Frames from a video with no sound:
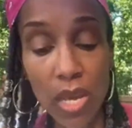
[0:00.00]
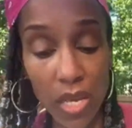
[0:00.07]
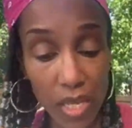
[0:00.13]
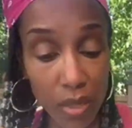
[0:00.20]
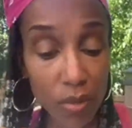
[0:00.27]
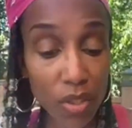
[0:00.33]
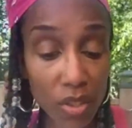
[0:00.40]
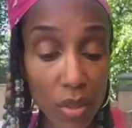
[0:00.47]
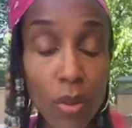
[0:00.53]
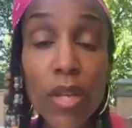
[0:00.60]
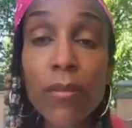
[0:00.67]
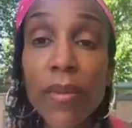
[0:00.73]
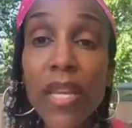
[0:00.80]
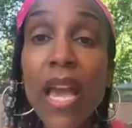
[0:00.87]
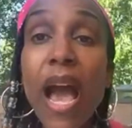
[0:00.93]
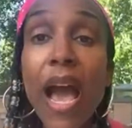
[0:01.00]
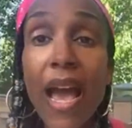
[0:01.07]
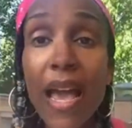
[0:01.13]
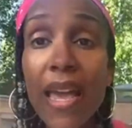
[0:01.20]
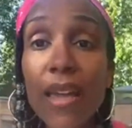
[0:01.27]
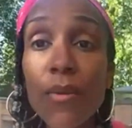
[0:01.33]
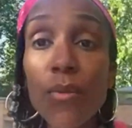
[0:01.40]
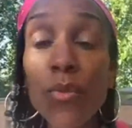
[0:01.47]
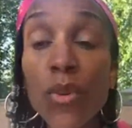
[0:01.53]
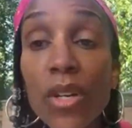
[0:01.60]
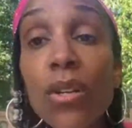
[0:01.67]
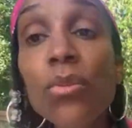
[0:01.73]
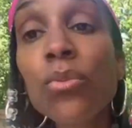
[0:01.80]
He was showing me, I will